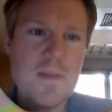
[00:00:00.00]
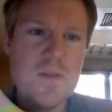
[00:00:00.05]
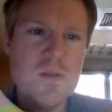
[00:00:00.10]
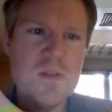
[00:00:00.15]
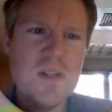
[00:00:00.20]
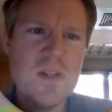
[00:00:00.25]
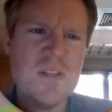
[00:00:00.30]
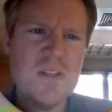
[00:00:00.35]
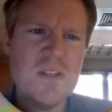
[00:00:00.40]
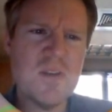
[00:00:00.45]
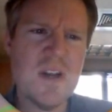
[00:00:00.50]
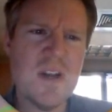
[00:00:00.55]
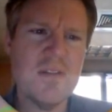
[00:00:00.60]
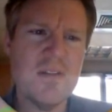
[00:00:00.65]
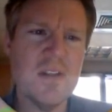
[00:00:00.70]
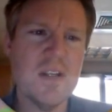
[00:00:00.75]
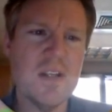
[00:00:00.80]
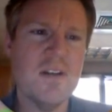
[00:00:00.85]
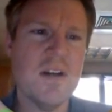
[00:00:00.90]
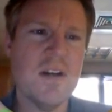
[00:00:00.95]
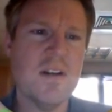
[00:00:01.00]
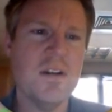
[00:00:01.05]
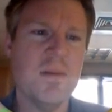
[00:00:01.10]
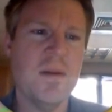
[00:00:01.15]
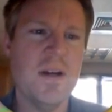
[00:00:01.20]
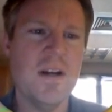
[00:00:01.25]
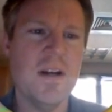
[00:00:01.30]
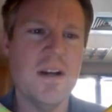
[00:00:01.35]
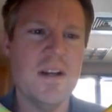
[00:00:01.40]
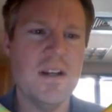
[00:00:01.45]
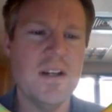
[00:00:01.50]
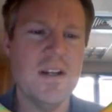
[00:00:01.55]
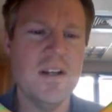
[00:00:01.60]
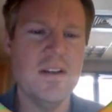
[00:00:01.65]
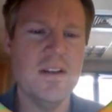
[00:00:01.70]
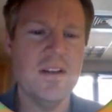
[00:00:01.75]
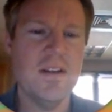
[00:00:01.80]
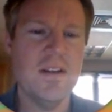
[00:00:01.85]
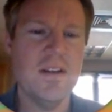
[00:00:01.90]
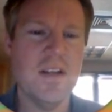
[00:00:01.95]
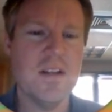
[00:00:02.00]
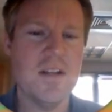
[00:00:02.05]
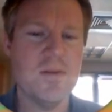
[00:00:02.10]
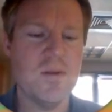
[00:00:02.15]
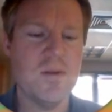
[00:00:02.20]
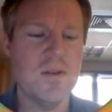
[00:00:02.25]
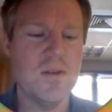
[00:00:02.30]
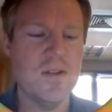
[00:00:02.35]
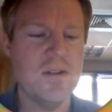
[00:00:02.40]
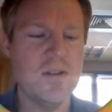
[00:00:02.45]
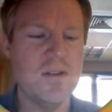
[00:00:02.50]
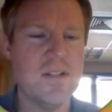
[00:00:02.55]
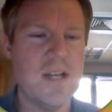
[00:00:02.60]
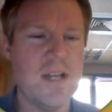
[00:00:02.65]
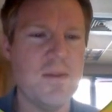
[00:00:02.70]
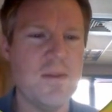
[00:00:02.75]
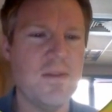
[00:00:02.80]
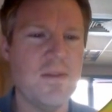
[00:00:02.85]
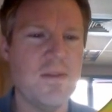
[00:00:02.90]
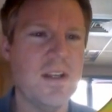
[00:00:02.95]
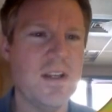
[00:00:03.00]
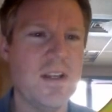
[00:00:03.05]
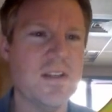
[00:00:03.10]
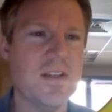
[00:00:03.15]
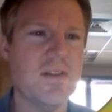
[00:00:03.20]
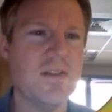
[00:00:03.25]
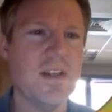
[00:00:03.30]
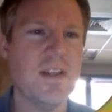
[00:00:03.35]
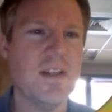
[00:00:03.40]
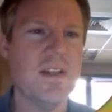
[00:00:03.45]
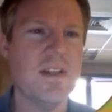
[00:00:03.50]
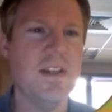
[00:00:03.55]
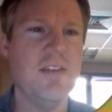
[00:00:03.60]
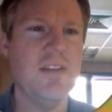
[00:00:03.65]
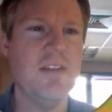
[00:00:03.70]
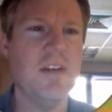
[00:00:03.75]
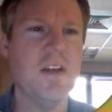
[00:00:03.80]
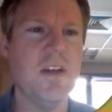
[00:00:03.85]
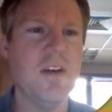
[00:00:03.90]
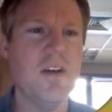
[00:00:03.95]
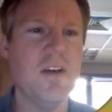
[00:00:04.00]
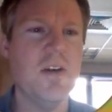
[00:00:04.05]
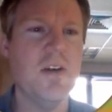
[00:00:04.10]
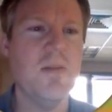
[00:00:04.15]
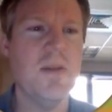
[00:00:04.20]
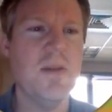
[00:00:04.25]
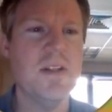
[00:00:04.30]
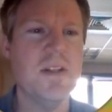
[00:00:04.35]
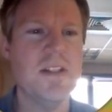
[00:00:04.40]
Just like traveling around America, they explored those type of things of like leaving home and